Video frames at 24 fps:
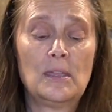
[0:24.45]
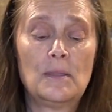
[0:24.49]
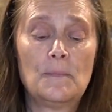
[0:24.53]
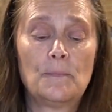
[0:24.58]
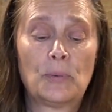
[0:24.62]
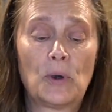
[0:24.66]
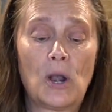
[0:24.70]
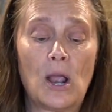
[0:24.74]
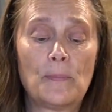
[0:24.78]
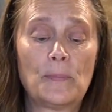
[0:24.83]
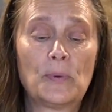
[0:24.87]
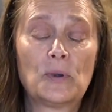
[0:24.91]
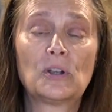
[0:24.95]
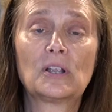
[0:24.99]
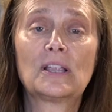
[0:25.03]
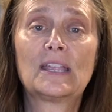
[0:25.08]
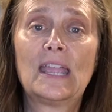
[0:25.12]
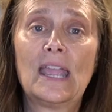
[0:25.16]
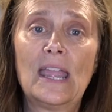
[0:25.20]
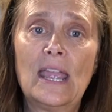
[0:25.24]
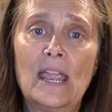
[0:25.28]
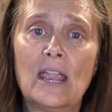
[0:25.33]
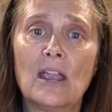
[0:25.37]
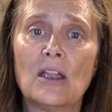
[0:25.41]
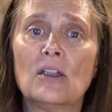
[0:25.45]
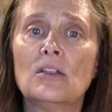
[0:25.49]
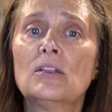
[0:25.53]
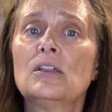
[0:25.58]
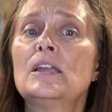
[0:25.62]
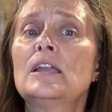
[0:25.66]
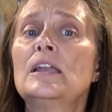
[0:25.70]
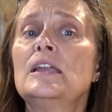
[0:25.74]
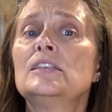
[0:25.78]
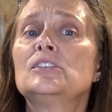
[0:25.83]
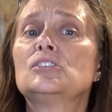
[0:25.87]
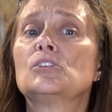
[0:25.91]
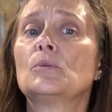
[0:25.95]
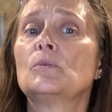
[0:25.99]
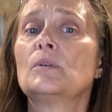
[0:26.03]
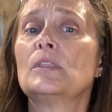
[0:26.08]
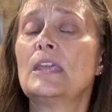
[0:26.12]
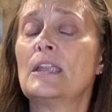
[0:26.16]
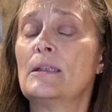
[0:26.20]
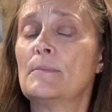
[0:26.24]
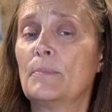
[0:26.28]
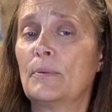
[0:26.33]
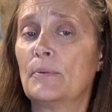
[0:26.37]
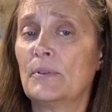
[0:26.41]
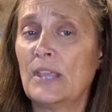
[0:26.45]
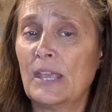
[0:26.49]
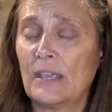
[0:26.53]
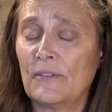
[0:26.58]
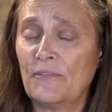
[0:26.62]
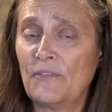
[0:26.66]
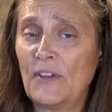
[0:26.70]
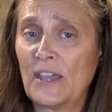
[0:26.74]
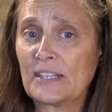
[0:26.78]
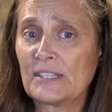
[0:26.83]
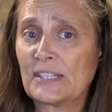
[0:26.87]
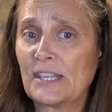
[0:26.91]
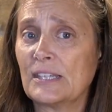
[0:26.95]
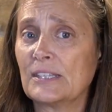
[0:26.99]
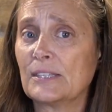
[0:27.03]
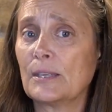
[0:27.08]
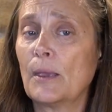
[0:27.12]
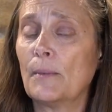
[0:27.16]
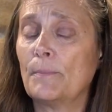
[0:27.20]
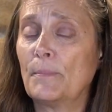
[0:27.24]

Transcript: proper care so that it affects its